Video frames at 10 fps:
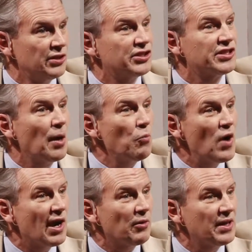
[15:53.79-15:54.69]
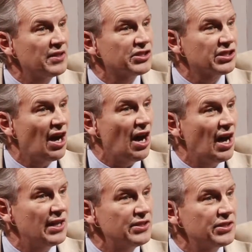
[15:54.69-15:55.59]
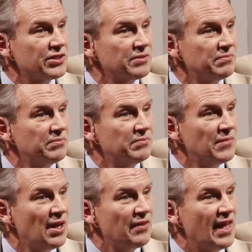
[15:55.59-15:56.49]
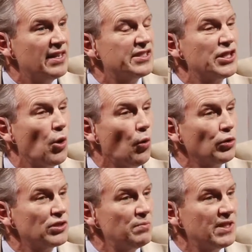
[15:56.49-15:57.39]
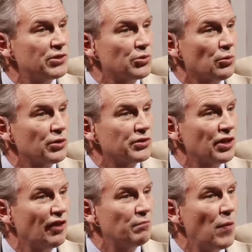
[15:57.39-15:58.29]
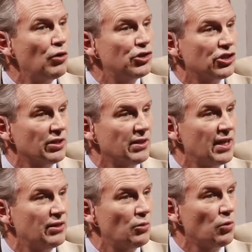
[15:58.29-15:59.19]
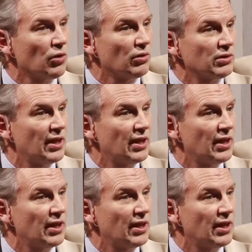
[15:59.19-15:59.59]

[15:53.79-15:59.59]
Somewhere in the skies, that is the ultimate source of motion in the world.